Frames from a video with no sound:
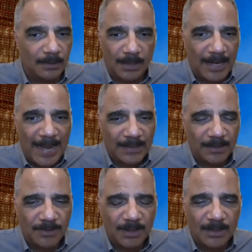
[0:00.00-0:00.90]
an
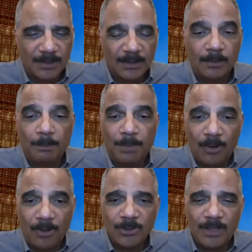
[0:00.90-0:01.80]
active citizen, but
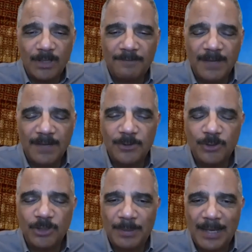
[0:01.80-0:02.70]
also have faith
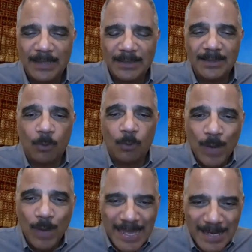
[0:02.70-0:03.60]
in your capacity to
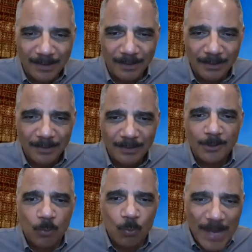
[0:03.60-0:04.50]
win,
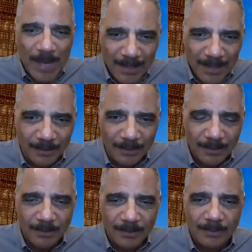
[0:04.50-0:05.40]
to win.
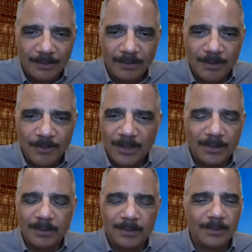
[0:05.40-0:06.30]
You know,
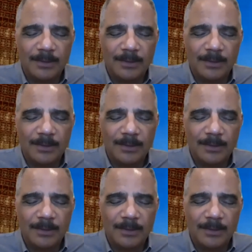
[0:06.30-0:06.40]
you know